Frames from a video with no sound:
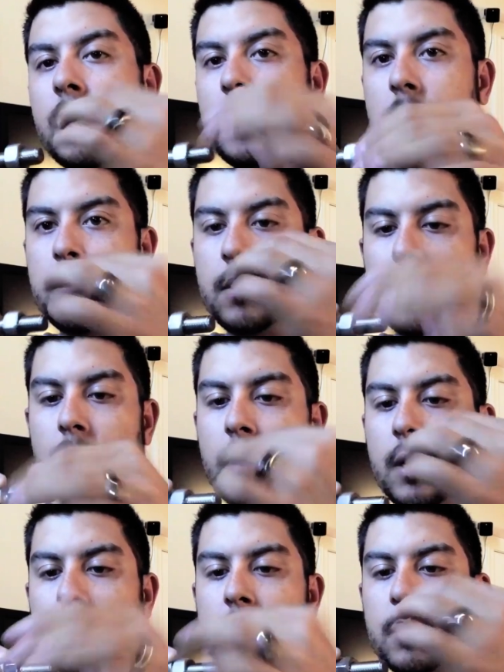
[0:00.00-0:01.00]
of these
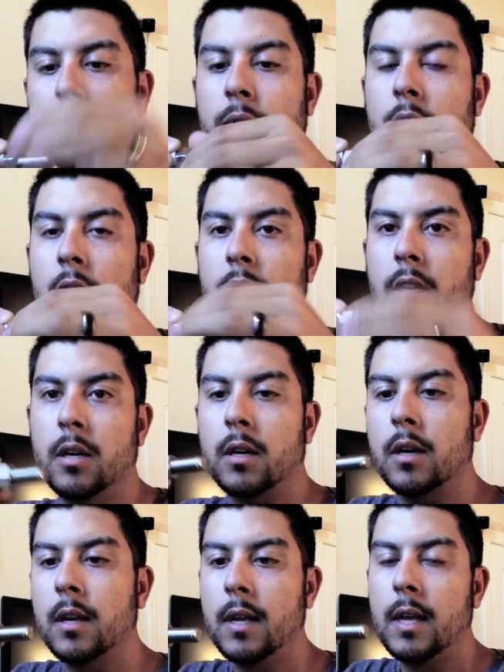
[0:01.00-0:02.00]
nuts to put on
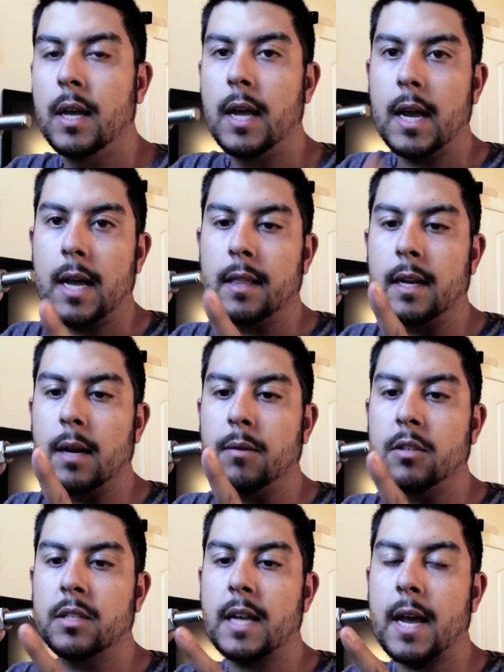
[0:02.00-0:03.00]
here, and then I
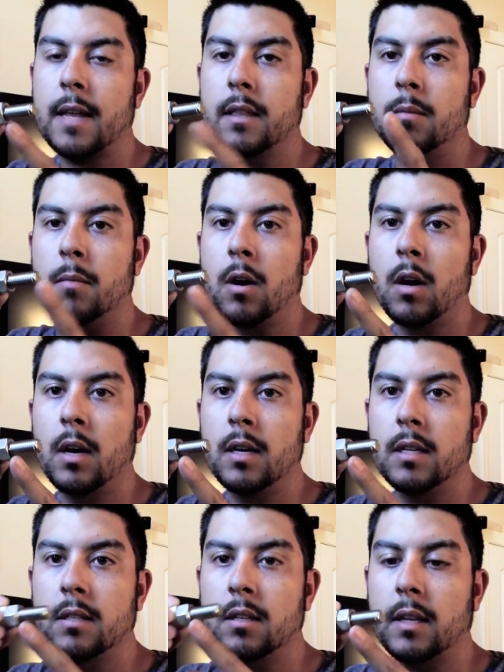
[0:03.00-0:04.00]
would just add them
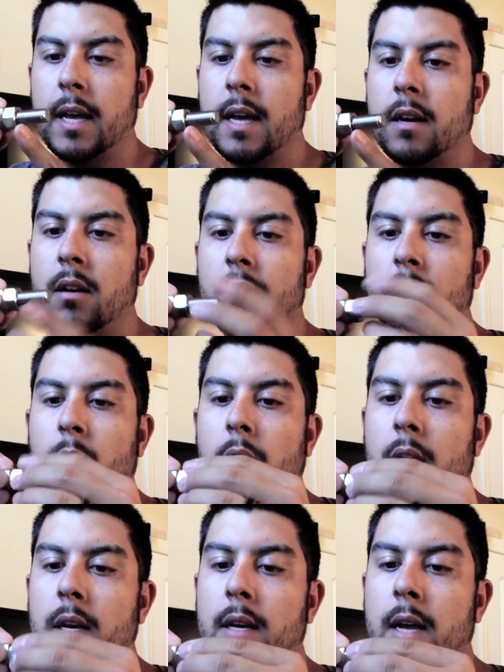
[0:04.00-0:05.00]
on until I had enough
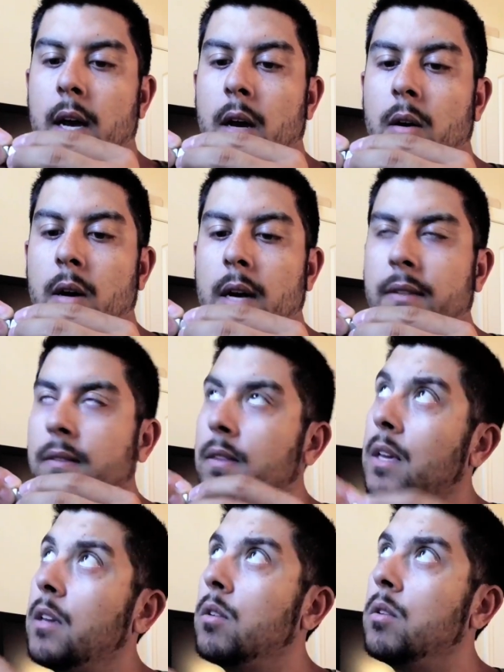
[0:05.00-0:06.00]
weight. Now, I
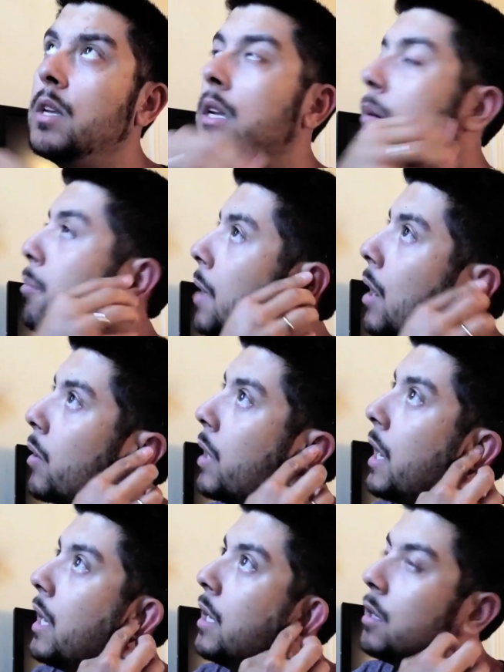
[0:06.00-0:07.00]
think you need
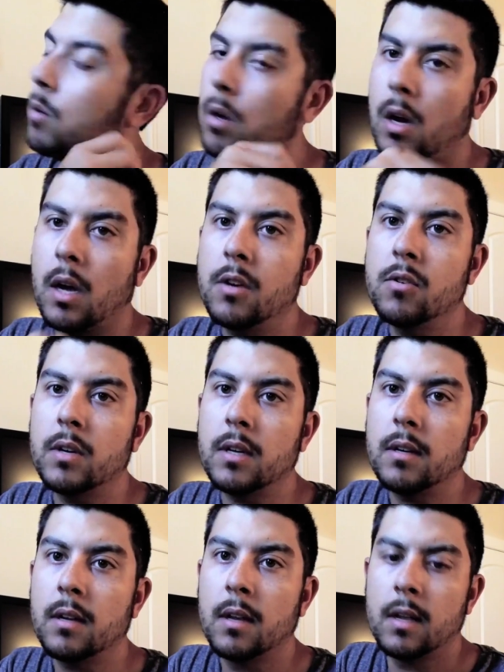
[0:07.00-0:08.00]
about 80 to
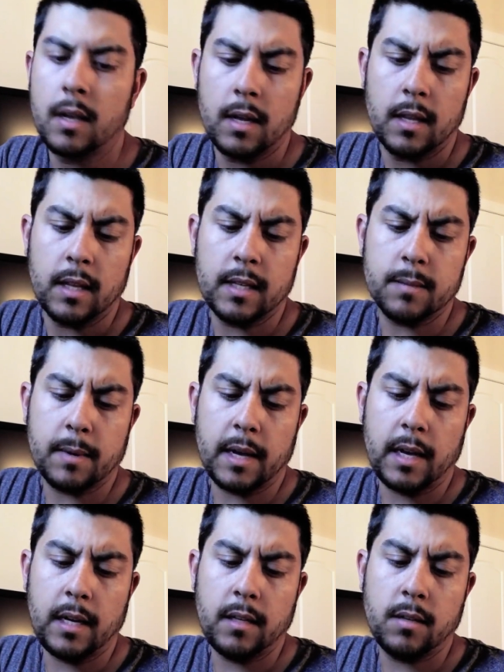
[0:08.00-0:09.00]
100, I think it's
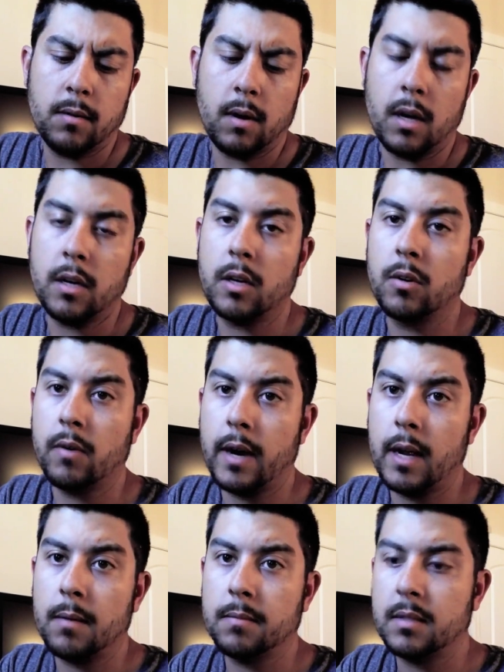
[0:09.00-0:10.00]
about 80 to 100
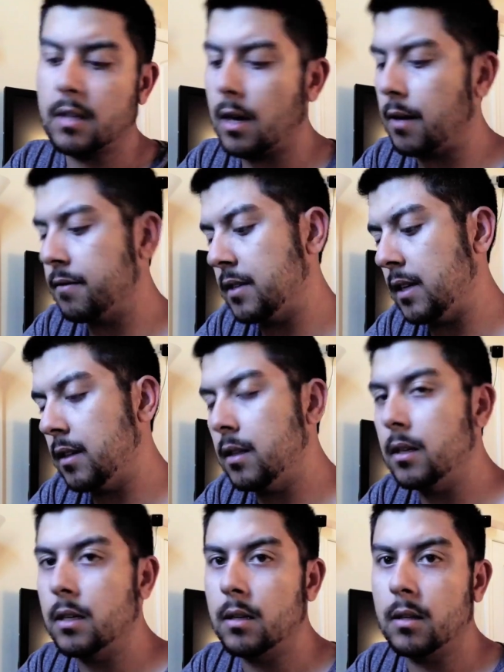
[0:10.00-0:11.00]
grams to offset
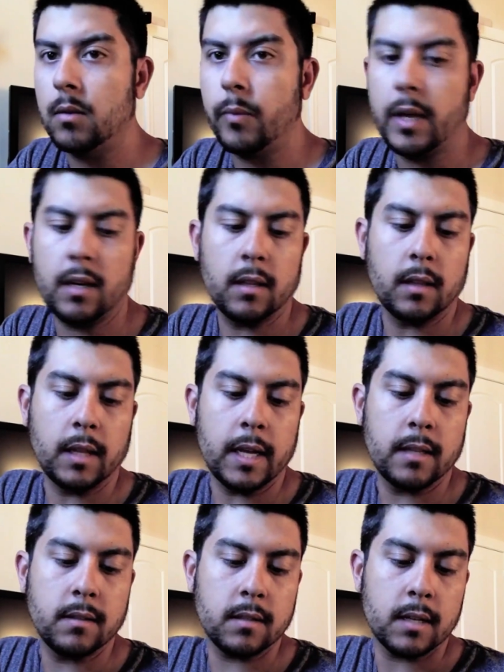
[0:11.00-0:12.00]
the weight of the
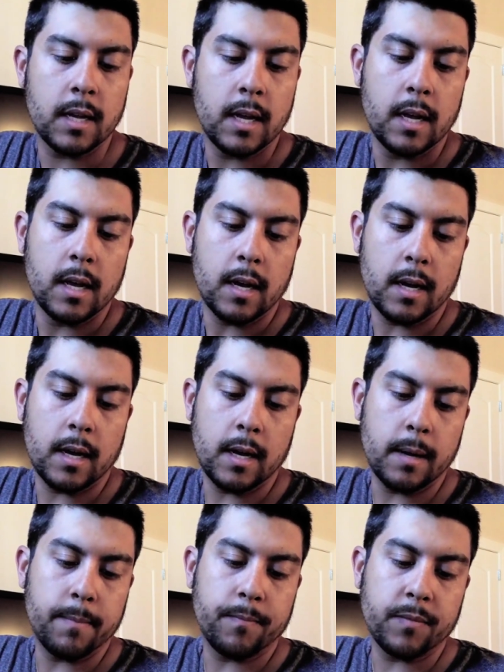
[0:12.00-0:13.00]
lens.
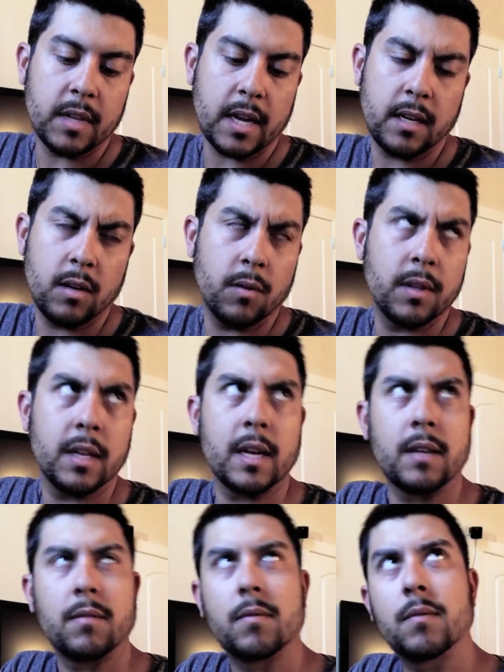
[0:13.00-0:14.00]
I know that
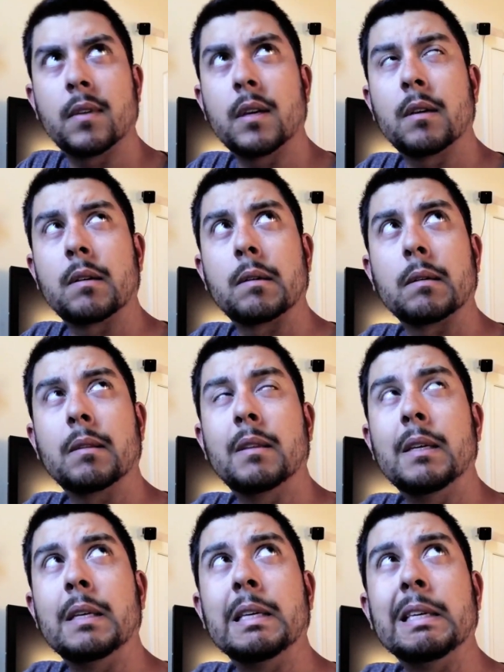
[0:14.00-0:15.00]
I think
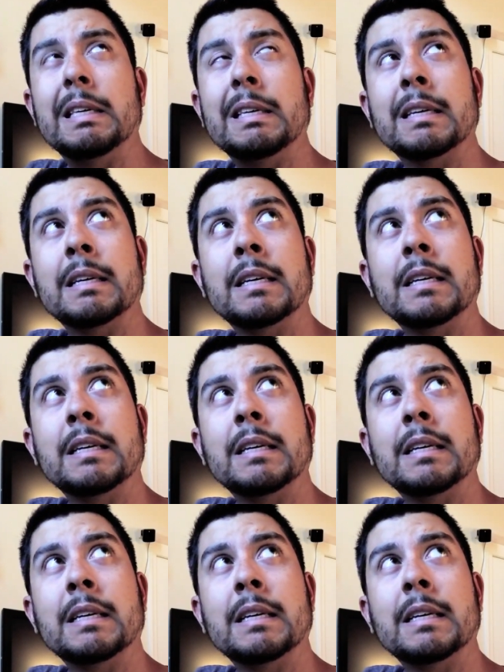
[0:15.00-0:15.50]
the